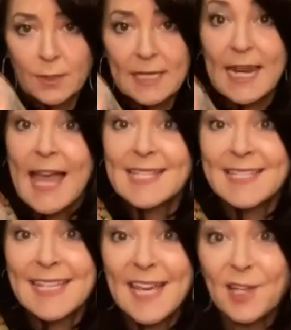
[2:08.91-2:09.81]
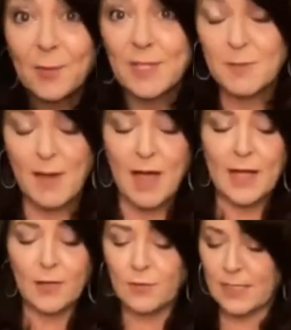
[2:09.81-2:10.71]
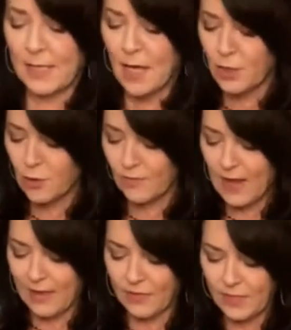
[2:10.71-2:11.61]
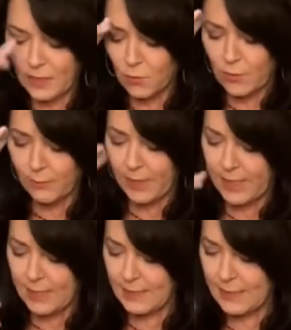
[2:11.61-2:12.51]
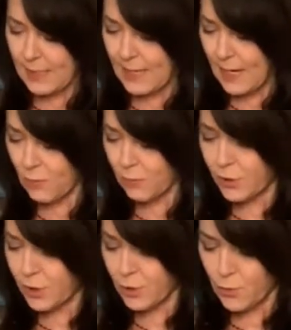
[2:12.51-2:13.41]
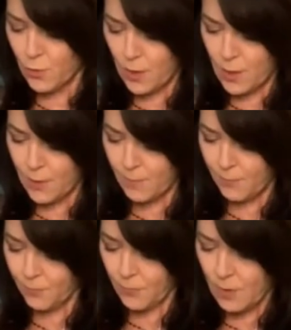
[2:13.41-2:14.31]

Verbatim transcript: Classic Elements by IOD. So I've got this one piece, and I will do, um,